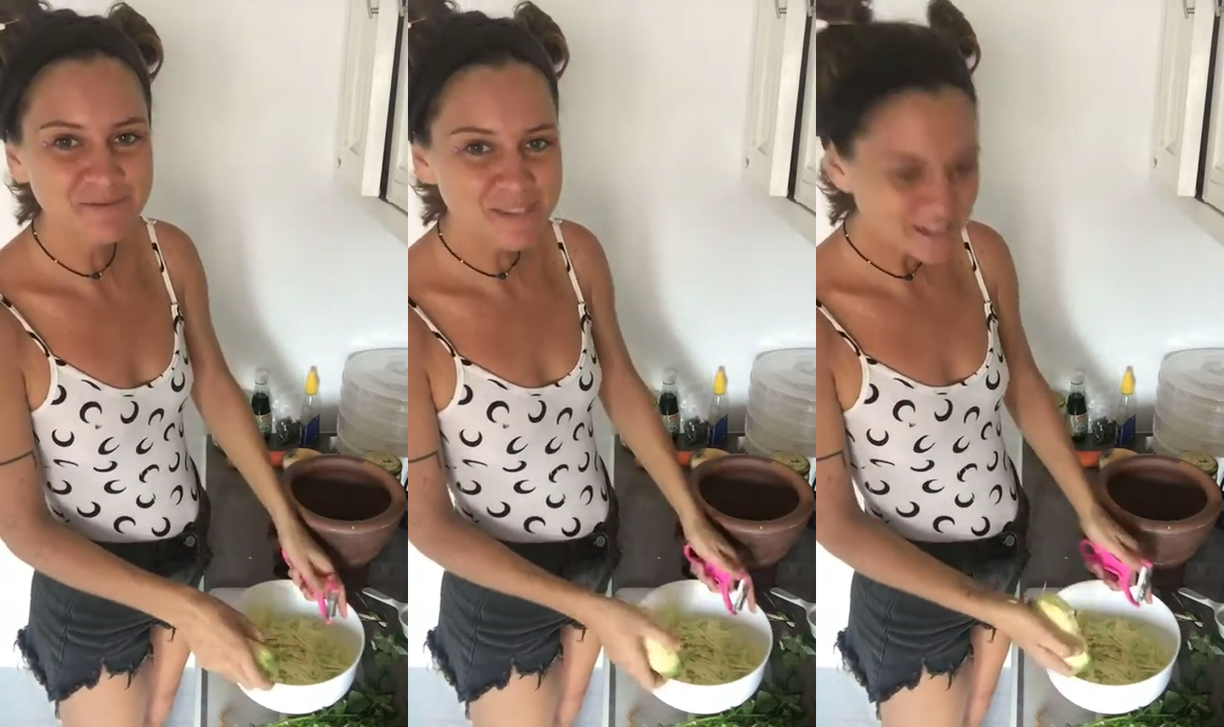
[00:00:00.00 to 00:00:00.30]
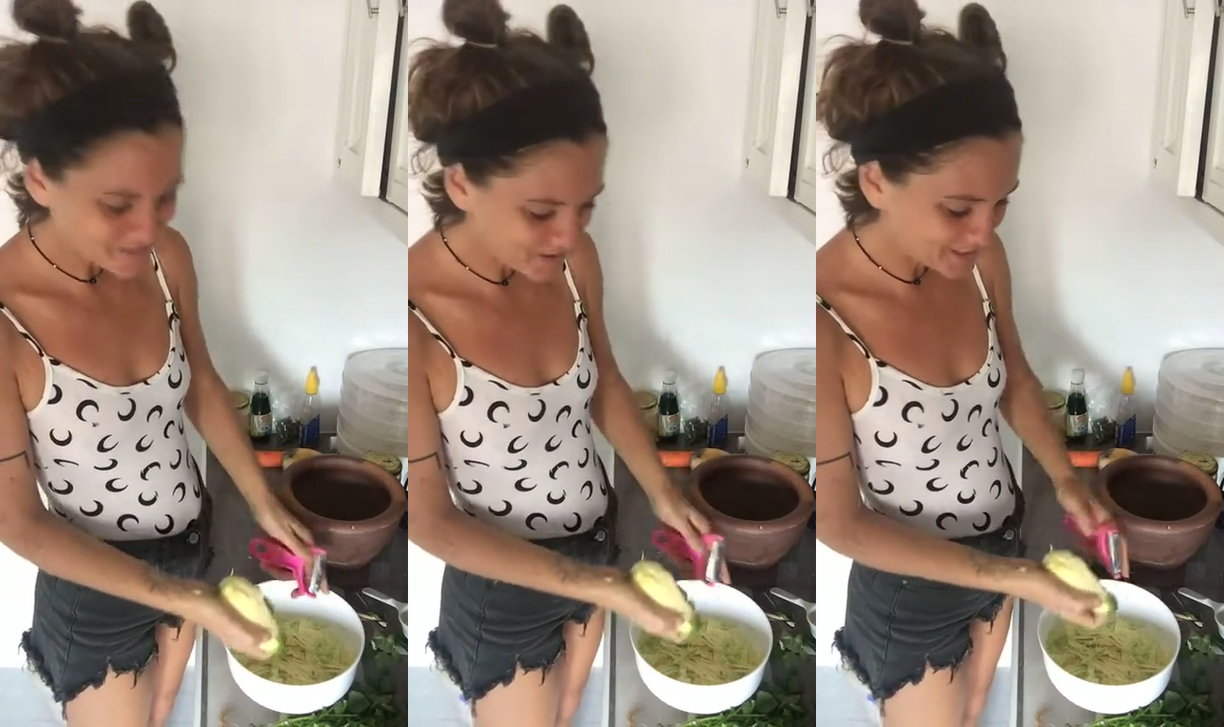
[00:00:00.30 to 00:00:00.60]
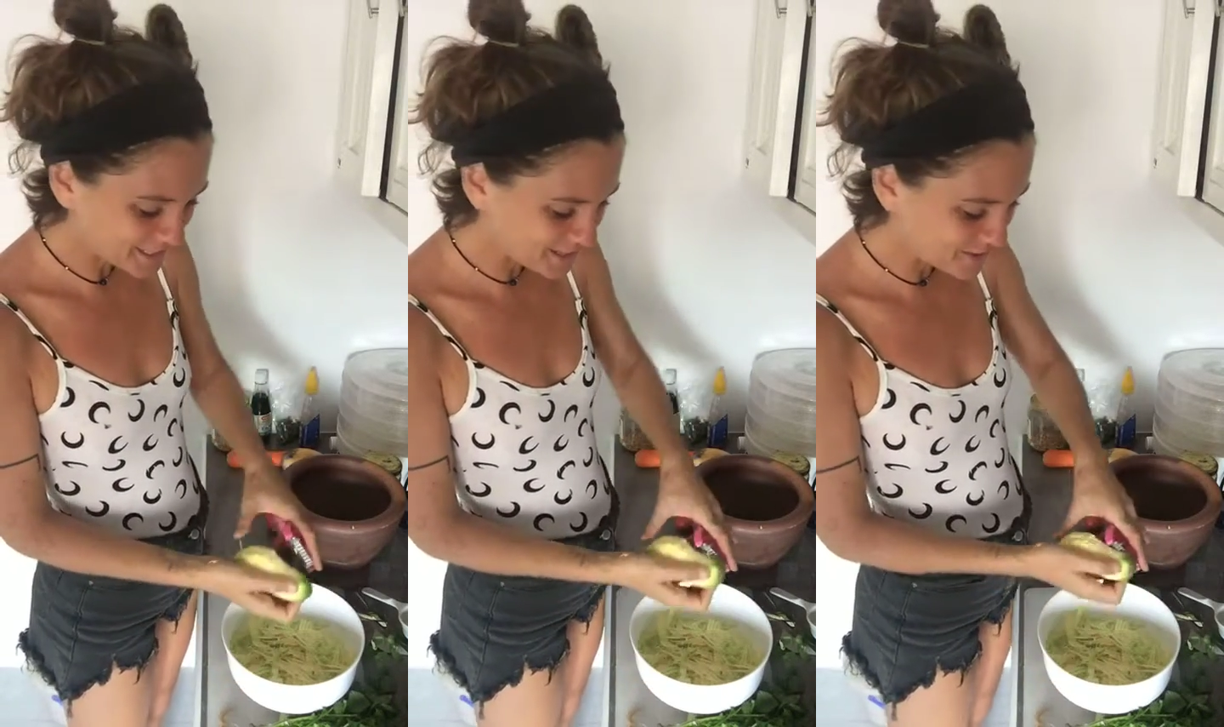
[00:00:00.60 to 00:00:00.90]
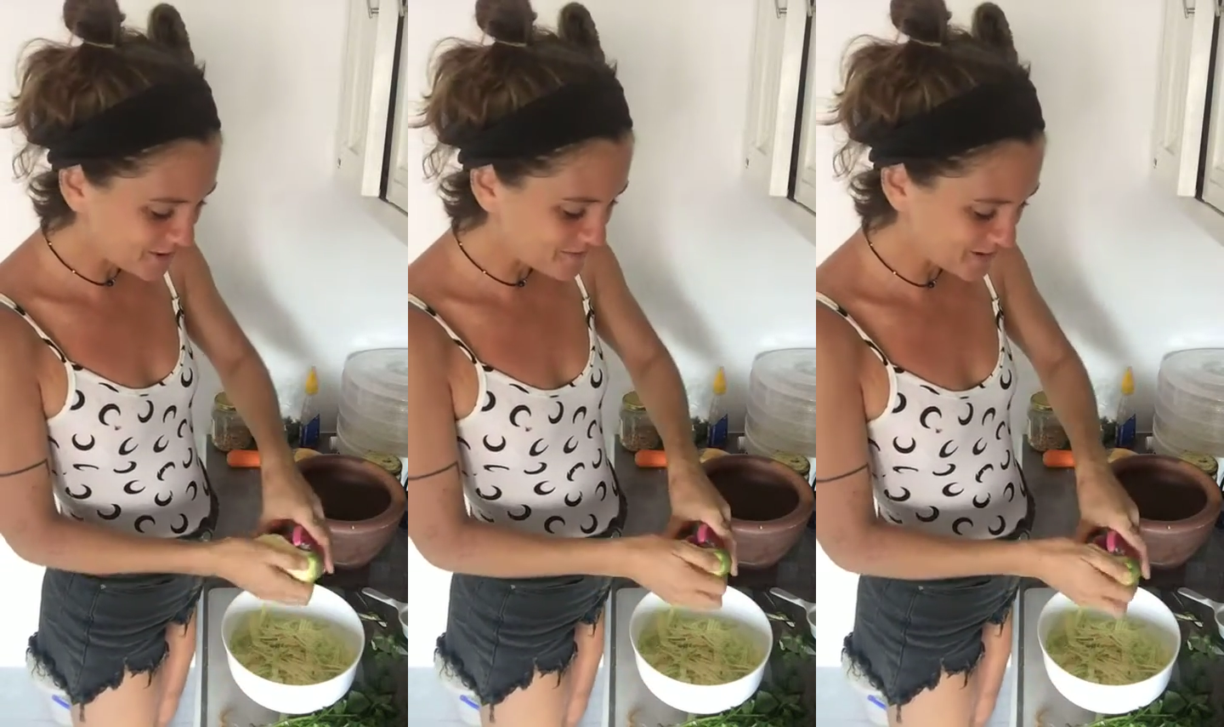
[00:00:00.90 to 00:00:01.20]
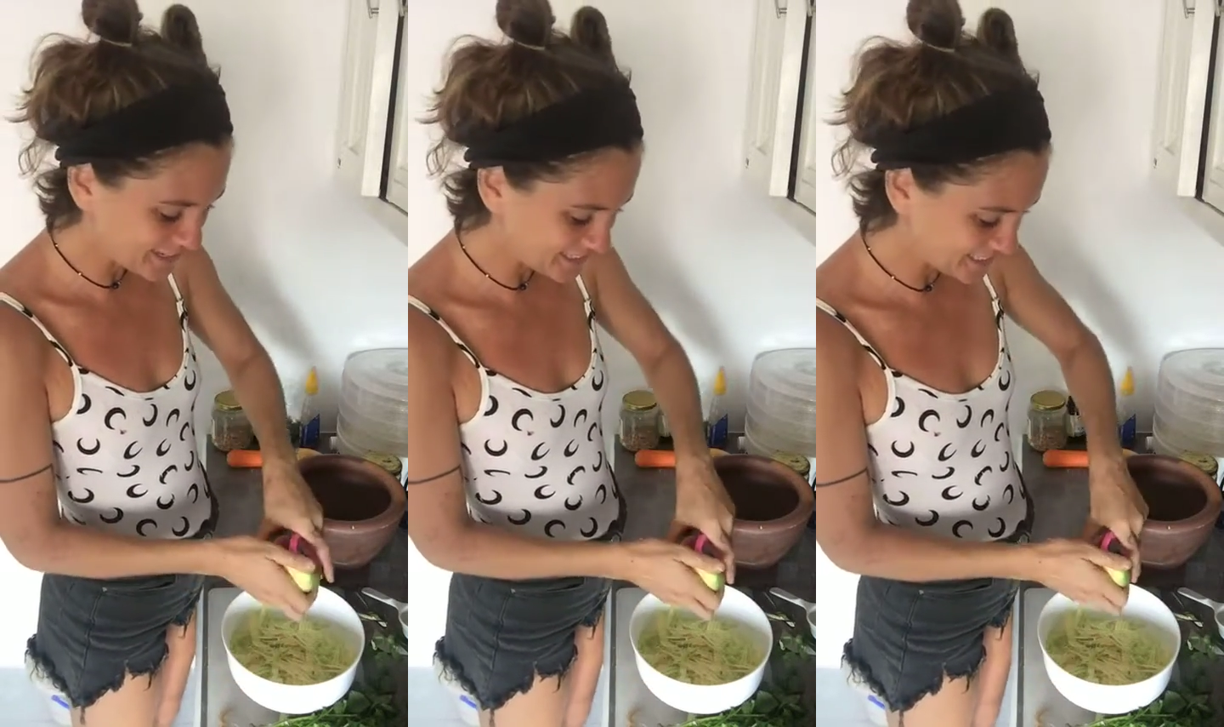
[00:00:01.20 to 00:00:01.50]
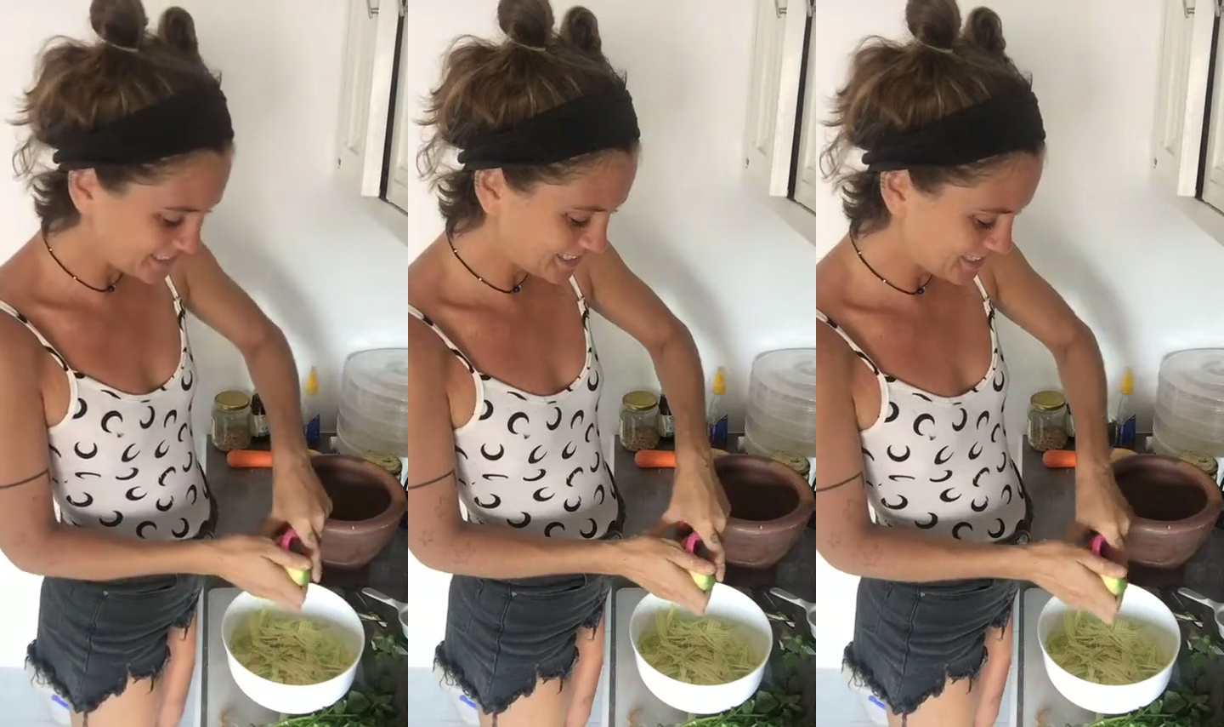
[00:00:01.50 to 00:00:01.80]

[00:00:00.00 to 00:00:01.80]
minimal equipment.